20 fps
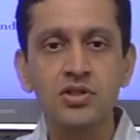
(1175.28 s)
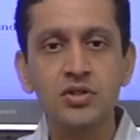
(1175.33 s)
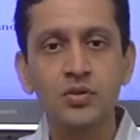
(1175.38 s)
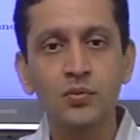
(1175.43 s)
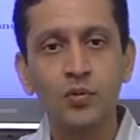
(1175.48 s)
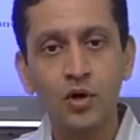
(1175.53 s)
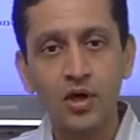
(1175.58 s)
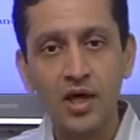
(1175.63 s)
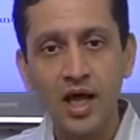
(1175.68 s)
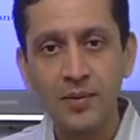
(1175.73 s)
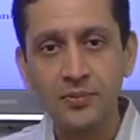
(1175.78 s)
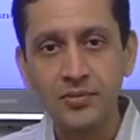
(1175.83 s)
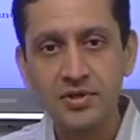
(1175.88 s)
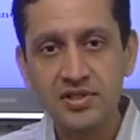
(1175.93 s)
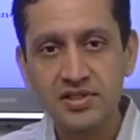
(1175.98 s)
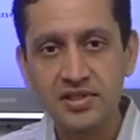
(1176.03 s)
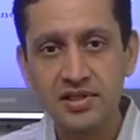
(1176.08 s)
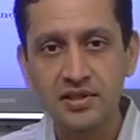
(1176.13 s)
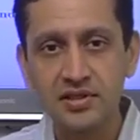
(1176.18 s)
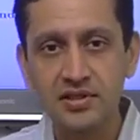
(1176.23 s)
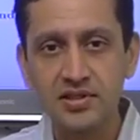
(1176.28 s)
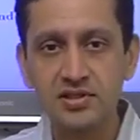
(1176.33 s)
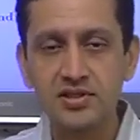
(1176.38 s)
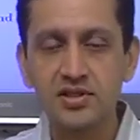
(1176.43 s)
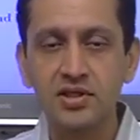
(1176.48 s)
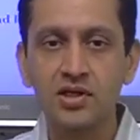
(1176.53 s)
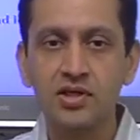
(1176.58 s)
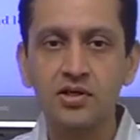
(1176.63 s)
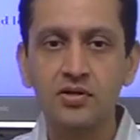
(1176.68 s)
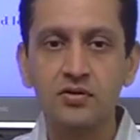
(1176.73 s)
So what happens in
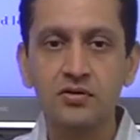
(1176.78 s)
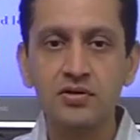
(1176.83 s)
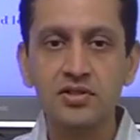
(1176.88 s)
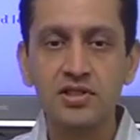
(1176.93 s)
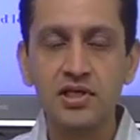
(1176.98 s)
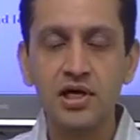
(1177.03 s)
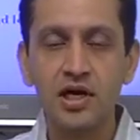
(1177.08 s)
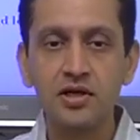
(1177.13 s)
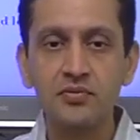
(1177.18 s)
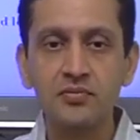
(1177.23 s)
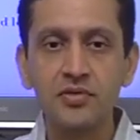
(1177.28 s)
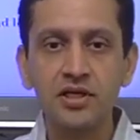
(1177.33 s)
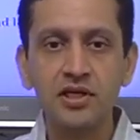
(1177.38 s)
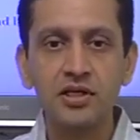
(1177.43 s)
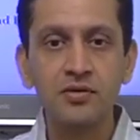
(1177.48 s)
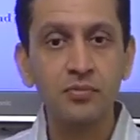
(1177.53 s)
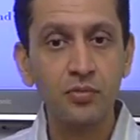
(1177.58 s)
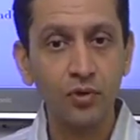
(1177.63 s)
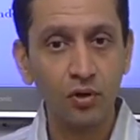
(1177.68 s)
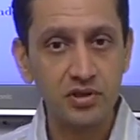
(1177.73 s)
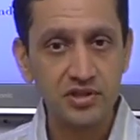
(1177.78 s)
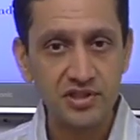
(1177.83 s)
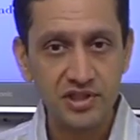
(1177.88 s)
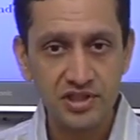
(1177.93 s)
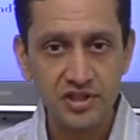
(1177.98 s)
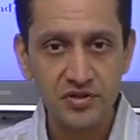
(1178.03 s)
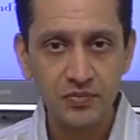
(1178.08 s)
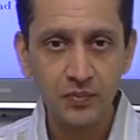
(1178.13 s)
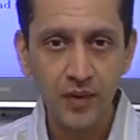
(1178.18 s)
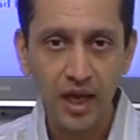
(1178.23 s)
this? You start making
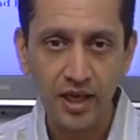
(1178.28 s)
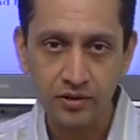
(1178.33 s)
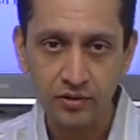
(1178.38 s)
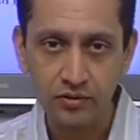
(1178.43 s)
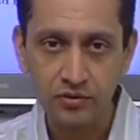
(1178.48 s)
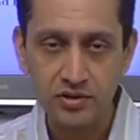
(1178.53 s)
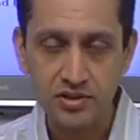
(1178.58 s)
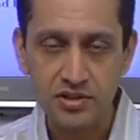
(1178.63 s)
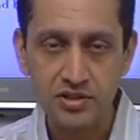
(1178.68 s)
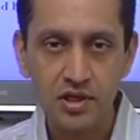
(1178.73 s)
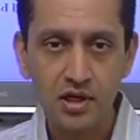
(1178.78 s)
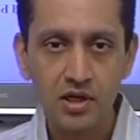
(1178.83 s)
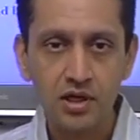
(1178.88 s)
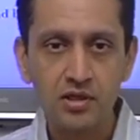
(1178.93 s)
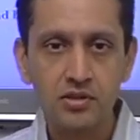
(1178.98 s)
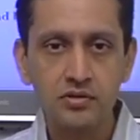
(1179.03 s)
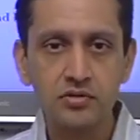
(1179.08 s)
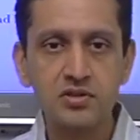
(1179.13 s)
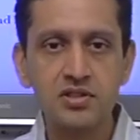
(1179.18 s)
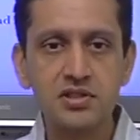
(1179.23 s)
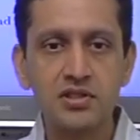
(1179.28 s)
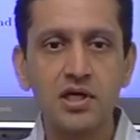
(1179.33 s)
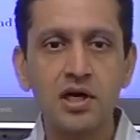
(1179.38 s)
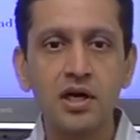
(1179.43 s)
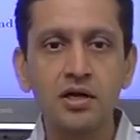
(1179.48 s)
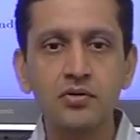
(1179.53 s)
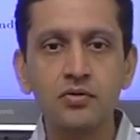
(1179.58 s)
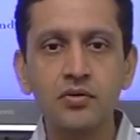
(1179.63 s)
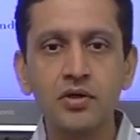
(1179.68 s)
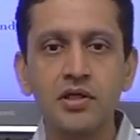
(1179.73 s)
process manuals. You
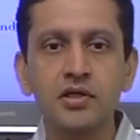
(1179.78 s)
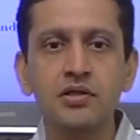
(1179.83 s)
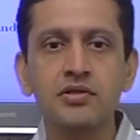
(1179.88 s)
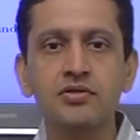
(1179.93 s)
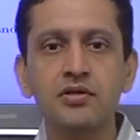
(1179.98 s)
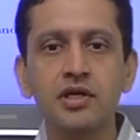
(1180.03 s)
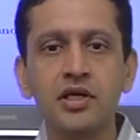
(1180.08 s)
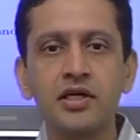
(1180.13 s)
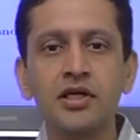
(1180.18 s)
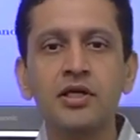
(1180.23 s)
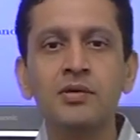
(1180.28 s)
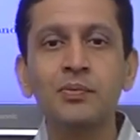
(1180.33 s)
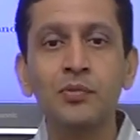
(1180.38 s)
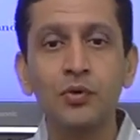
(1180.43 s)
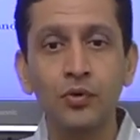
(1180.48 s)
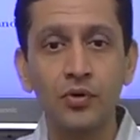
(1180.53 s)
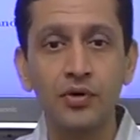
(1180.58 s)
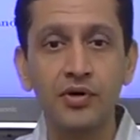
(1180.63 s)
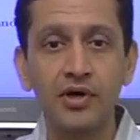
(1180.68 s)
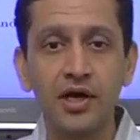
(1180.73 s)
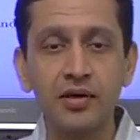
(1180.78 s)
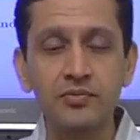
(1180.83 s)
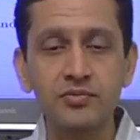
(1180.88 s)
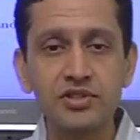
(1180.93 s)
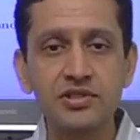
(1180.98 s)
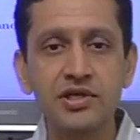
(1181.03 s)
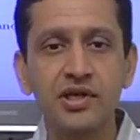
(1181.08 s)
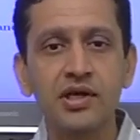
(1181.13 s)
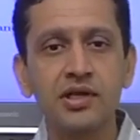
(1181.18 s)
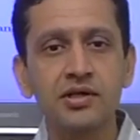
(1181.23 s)
start doing training
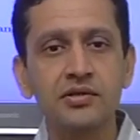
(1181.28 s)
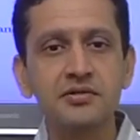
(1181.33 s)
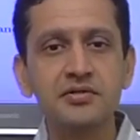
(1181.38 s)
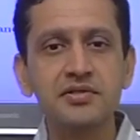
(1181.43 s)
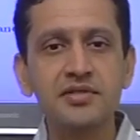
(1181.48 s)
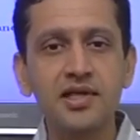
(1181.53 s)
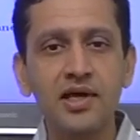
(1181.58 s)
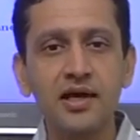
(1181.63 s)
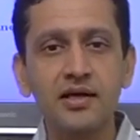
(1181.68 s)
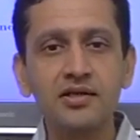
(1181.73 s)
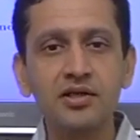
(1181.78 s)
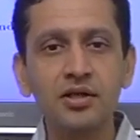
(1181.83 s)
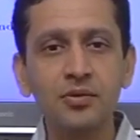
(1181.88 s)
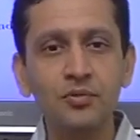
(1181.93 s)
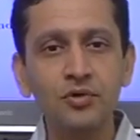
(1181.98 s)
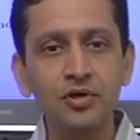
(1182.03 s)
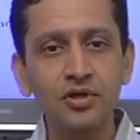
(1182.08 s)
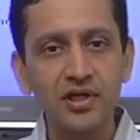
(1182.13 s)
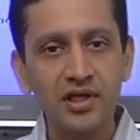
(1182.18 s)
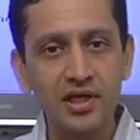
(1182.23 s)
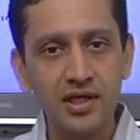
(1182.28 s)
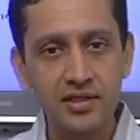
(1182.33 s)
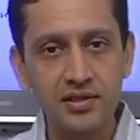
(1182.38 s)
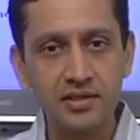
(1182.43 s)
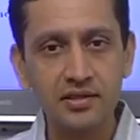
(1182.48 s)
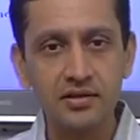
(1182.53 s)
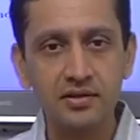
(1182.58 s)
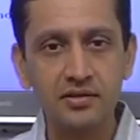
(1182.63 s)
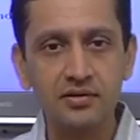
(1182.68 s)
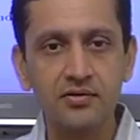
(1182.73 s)
programs. You start
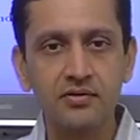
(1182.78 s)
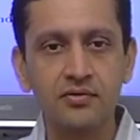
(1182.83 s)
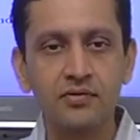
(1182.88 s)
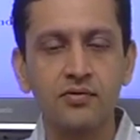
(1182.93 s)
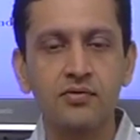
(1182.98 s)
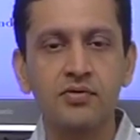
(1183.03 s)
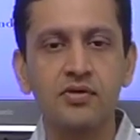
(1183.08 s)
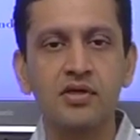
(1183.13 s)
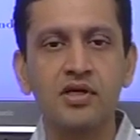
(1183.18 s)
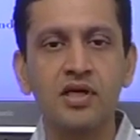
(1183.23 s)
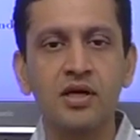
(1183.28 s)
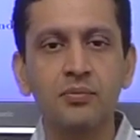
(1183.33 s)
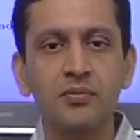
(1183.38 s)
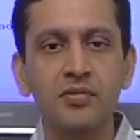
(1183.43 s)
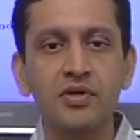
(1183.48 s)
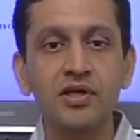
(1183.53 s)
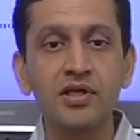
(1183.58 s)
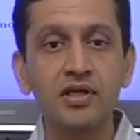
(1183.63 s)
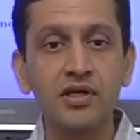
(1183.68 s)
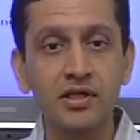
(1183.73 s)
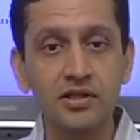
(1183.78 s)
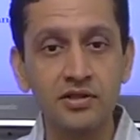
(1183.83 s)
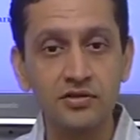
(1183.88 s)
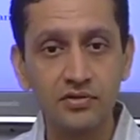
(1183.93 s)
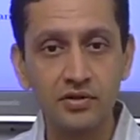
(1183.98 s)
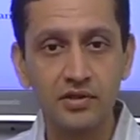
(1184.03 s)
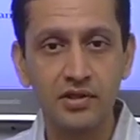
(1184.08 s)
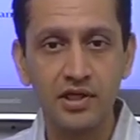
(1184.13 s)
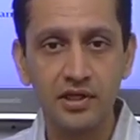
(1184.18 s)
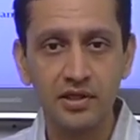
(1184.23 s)
communicating through the company
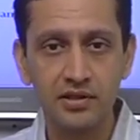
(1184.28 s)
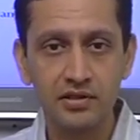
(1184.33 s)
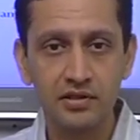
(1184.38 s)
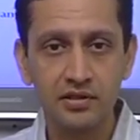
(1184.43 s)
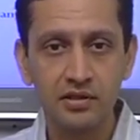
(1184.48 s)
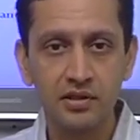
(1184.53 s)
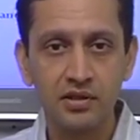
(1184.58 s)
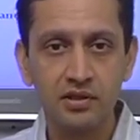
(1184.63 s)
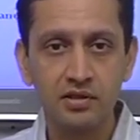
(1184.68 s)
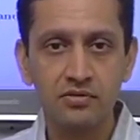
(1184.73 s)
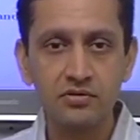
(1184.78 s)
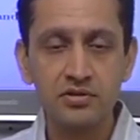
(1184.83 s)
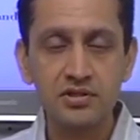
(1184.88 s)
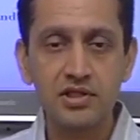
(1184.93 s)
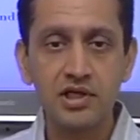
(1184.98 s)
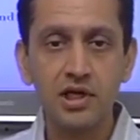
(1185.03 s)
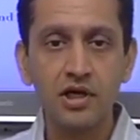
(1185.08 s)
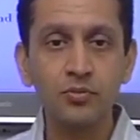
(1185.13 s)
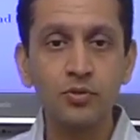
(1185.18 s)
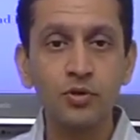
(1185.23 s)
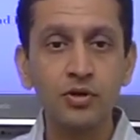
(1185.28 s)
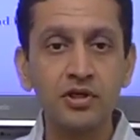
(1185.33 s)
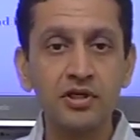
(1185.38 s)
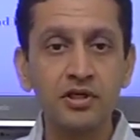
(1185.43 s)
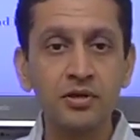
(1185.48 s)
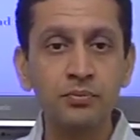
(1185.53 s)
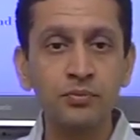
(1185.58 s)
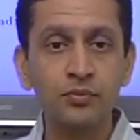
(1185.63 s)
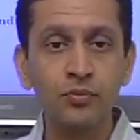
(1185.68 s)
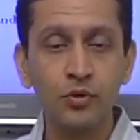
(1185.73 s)
intranet. You start
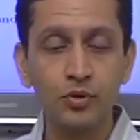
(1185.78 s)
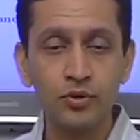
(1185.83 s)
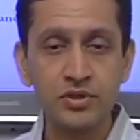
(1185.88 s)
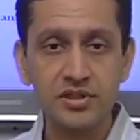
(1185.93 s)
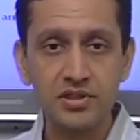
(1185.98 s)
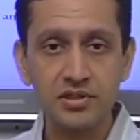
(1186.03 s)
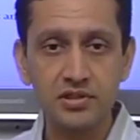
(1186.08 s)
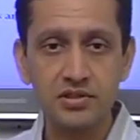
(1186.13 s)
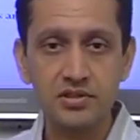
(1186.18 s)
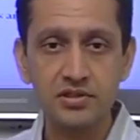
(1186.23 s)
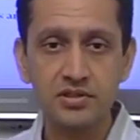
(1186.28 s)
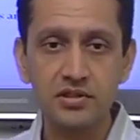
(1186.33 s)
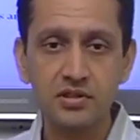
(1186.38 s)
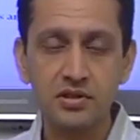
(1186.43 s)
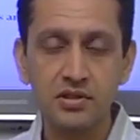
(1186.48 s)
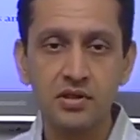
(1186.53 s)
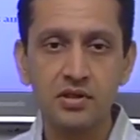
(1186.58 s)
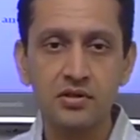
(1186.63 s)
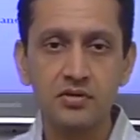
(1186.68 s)
putting up posters.